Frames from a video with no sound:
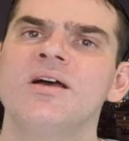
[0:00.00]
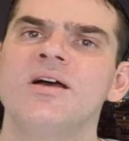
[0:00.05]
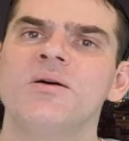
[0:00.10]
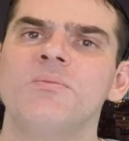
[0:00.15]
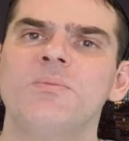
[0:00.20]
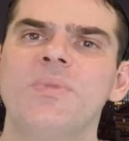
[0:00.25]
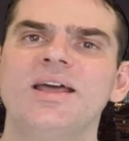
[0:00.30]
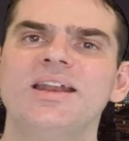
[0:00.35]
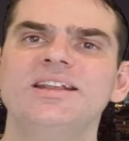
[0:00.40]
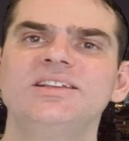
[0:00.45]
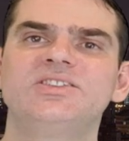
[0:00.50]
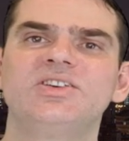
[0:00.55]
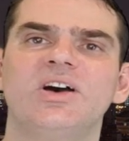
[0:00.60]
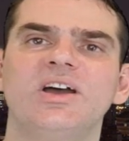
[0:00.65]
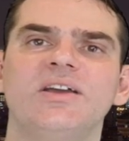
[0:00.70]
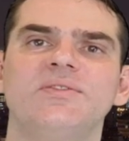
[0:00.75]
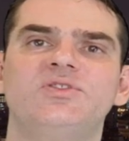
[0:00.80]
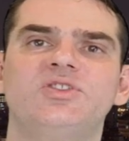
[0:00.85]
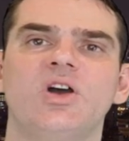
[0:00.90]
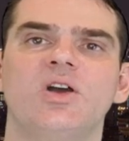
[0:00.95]
Many Thai
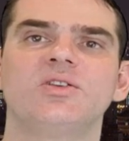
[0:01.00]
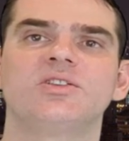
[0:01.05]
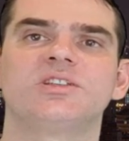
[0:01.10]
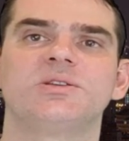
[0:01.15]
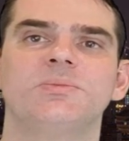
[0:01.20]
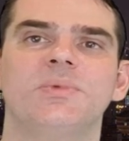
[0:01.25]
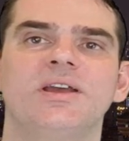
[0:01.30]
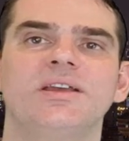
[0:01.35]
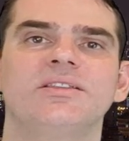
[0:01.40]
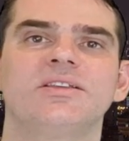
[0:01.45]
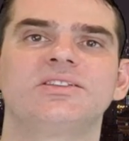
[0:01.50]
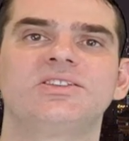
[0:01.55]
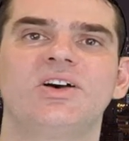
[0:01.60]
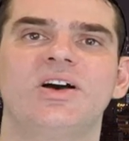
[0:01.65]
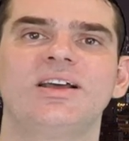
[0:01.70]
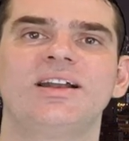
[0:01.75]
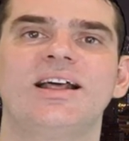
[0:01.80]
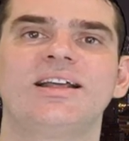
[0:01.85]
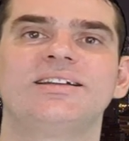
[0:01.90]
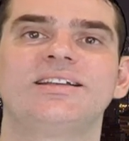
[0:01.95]
have joked to me that
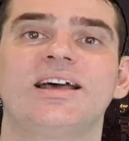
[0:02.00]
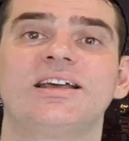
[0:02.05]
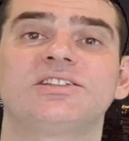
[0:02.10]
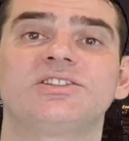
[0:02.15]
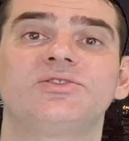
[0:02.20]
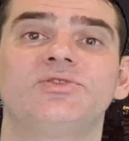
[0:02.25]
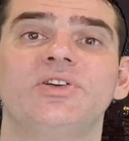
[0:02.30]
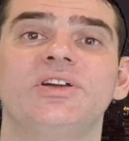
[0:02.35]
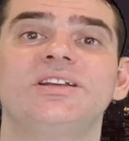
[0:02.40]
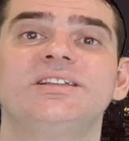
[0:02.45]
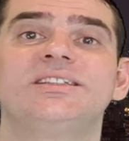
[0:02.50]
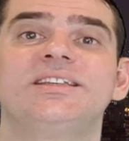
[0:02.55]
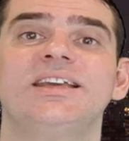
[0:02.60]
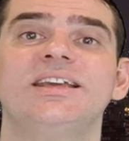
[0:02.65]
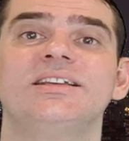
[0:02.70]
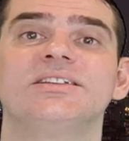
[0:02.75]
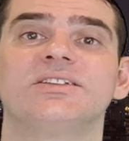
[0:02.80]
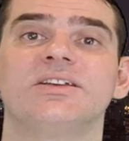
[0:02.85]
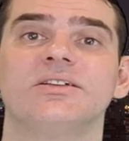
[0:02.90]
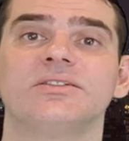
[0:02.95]
Thailand has three
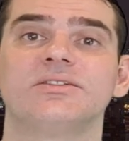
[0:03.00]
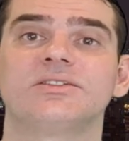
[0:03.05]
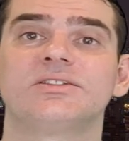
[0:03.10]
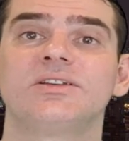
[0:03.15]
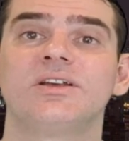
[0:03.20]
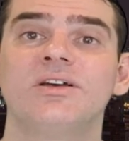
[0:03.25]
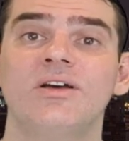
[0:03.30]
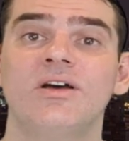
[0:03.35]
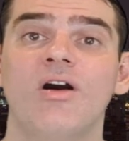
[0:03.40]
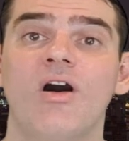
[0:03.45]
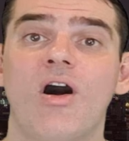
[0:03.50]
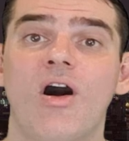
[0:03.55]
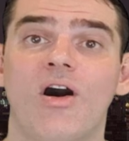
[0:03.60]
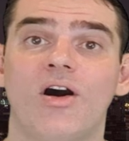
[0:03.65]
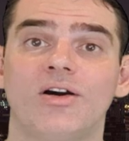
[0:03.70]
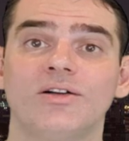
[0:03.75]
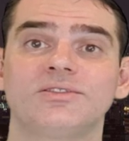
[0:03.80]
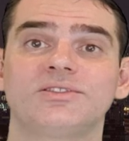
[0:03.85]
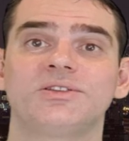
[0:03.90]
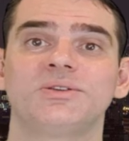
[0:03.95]
seasons:
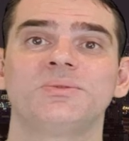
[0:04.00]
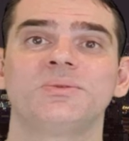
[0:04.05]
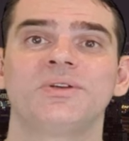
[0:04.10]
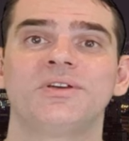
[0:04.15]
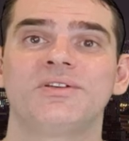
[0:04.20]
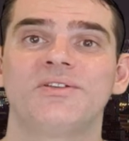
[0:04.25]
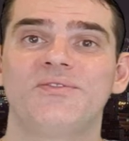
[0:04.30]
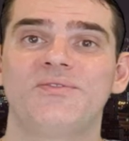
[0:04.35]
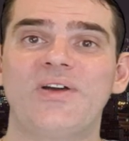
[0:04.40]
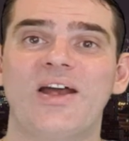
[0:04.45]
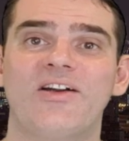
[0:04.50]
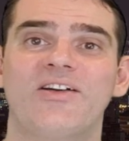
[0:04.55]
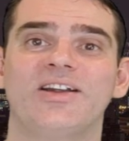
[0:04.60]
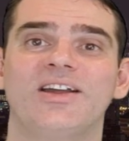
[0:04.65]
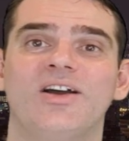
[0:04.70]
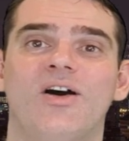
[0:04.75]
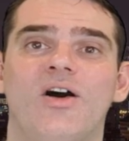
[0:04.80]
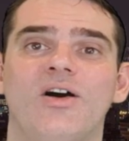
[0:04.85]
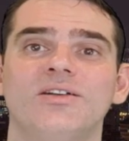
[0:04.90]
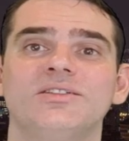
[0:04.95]
hot, very
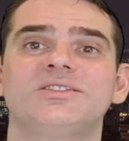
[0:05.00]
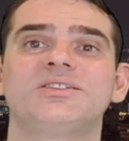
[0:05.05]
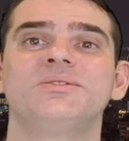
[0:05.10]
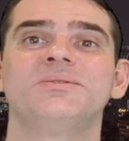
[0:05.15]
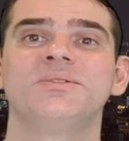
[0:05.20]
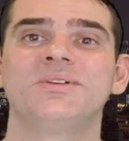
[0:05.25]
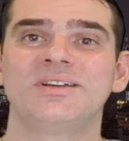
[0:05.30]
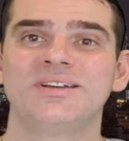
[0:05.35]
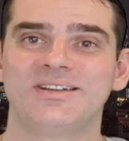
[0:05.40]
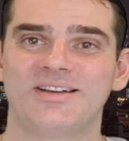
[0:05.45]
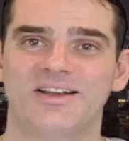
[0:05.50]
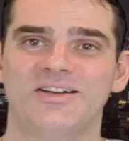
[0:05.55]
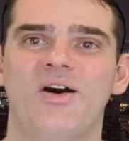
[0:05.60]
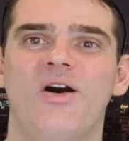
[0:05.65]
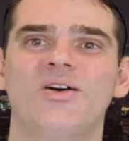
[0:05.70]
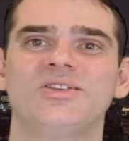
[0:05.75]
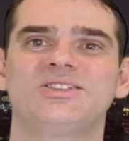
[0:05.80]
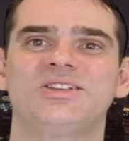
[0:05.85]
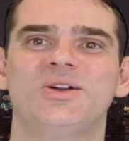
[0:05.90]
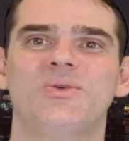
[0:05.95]
hot, and
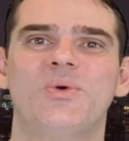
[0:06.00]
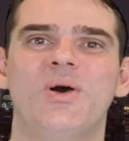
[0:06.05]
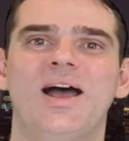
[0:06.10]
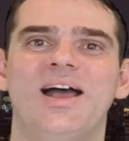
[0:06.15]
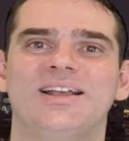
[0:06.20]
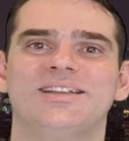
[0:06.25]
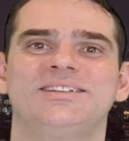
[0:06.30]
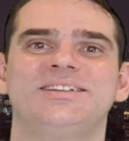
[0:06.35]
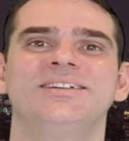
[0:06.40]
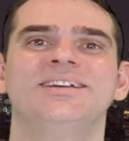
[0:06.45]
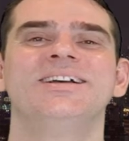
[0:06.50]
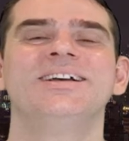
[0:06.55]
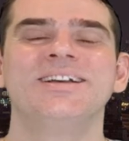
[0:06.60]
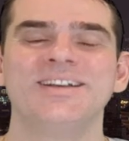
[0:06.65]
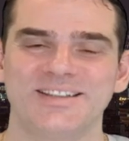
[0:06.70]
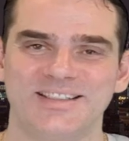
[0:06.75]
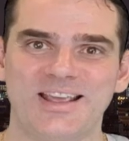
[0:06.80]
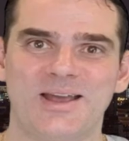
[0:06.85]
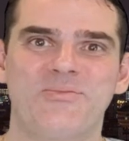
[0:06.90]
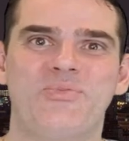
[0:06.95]
hot and wet.
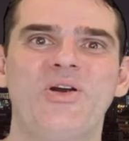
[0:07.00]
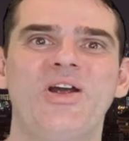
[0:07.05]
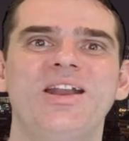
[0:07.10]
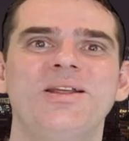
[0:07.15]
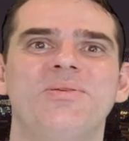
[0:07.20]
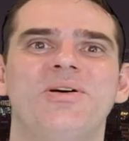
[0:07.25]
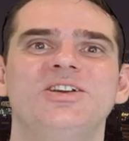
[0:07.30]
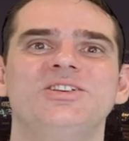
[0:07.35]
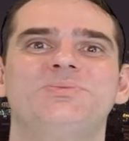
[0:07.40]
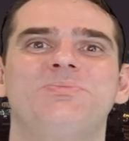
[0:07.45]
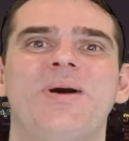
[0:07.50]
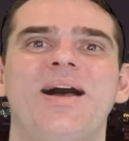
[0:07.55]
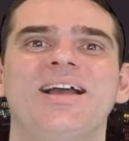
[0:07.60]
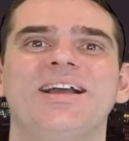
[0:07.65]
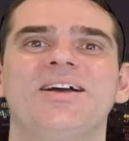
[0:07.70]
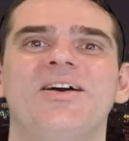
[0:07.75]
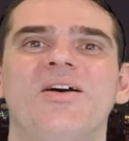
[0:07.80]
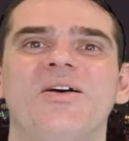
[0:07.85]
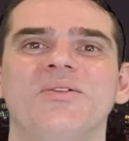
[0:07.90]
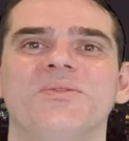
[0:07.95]
They're pretty much
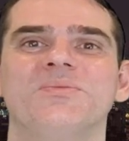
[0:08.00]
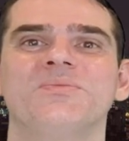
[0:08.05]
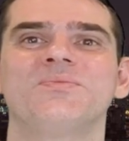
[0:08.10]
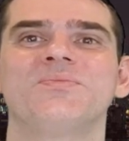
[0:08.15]
bang on.